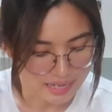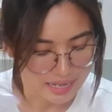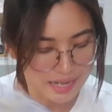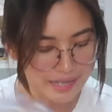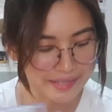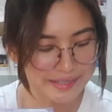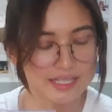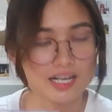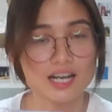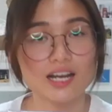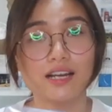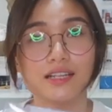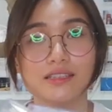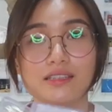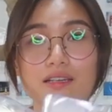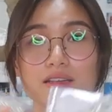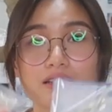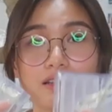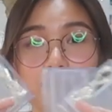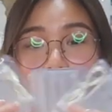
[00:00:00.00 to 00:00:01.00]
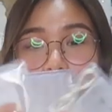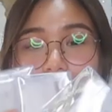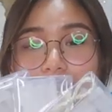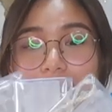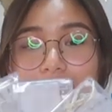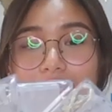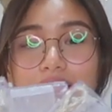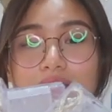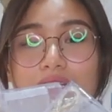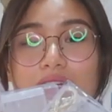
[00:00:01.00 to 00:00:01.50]
I got
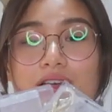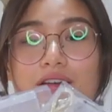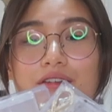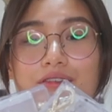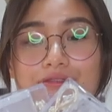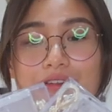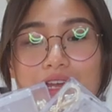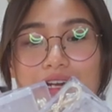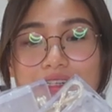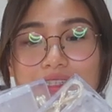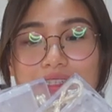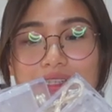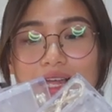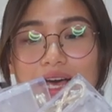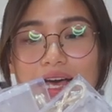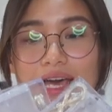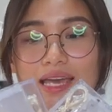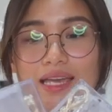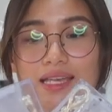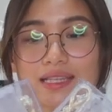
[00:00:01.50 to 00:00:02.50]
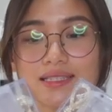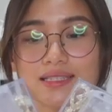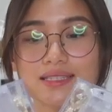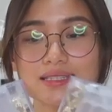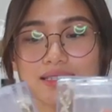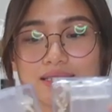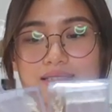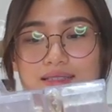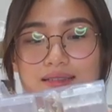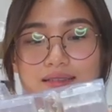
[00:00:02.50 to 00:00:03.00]
three fairy
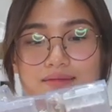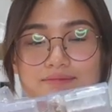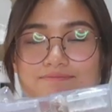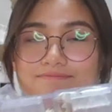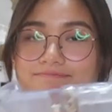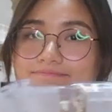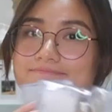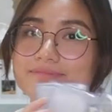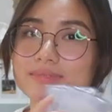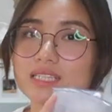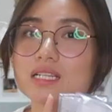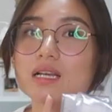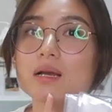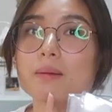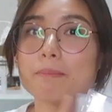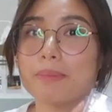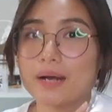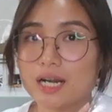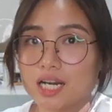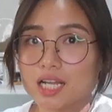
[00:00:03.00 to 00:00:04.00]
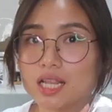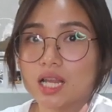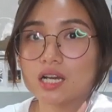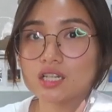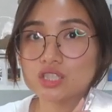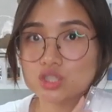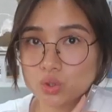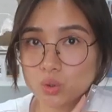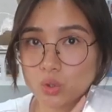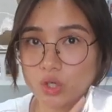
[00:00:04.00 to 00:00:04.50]
lights para
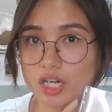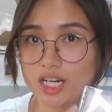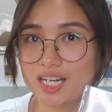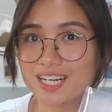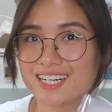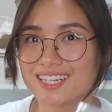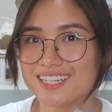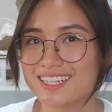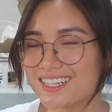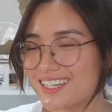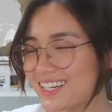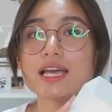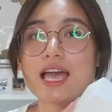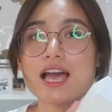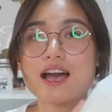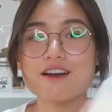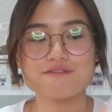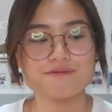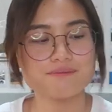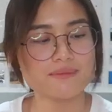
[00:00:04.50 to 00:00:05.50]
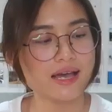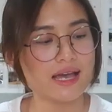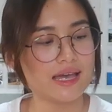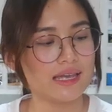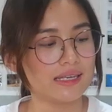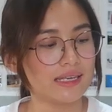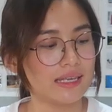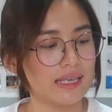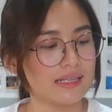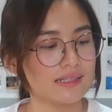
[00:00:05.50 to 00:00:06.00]
lang sure. I have
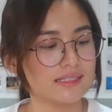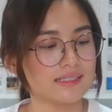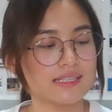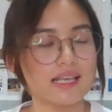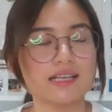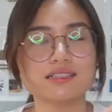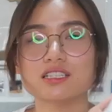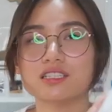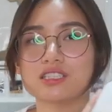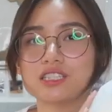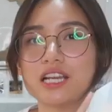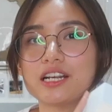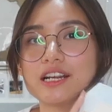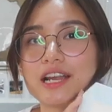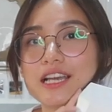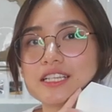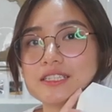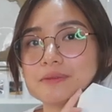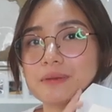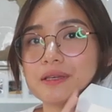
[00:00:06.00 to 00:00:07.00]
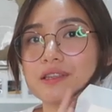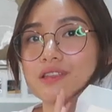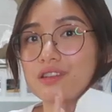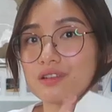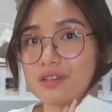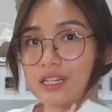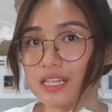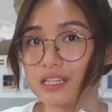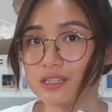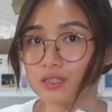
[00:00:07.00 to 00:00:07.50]
my Instax Share S P
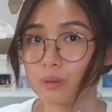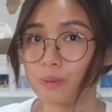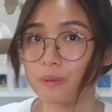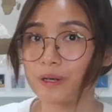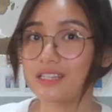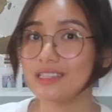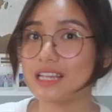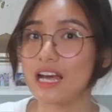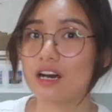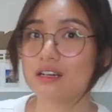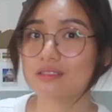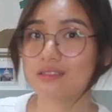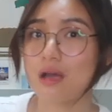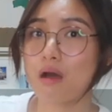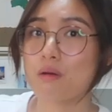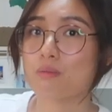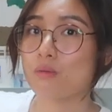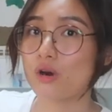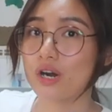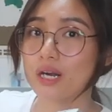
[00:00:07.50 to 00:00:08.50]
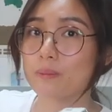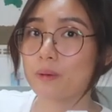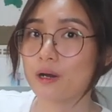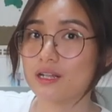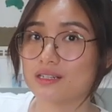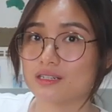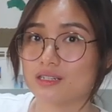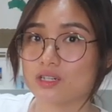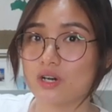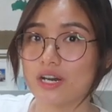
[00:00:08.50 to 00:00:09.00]
three to print out more
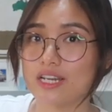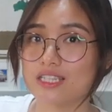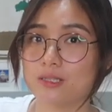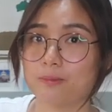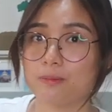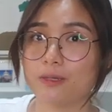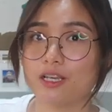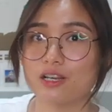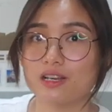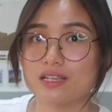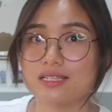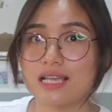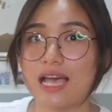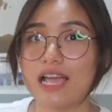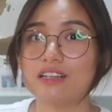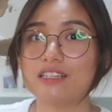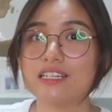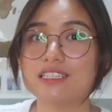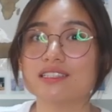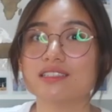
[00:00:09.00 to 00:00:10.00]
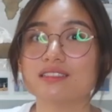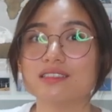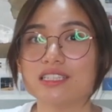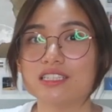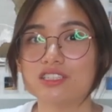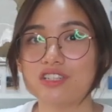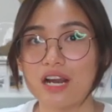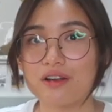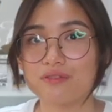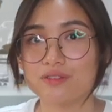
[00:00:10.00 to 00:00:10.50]
Polaroids because I
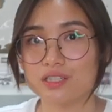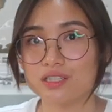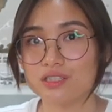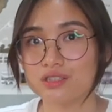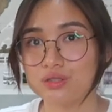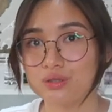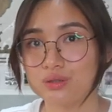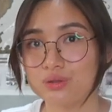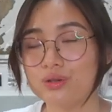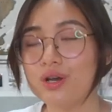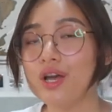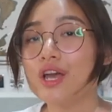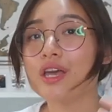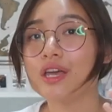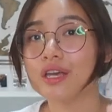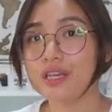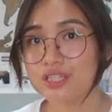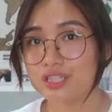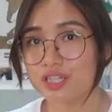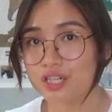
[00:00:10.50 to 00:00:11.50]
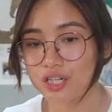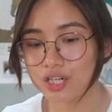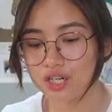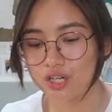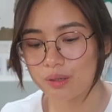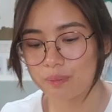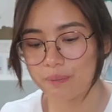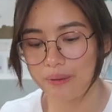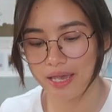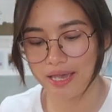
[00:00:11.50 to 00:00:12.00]
recently traveled to
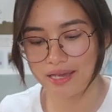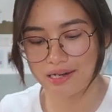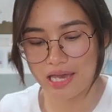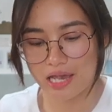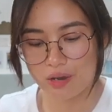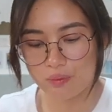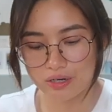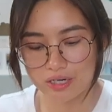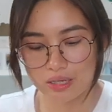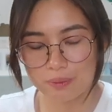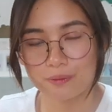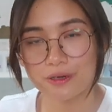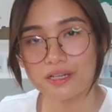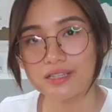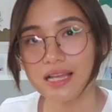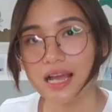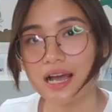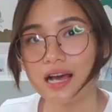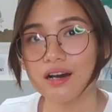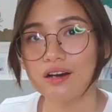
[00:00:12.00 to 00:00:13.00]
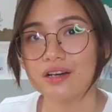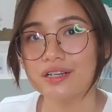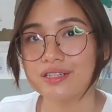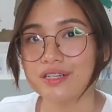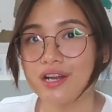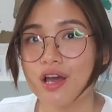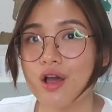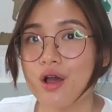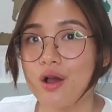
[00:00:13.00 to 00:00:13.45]
Europe and I want to print out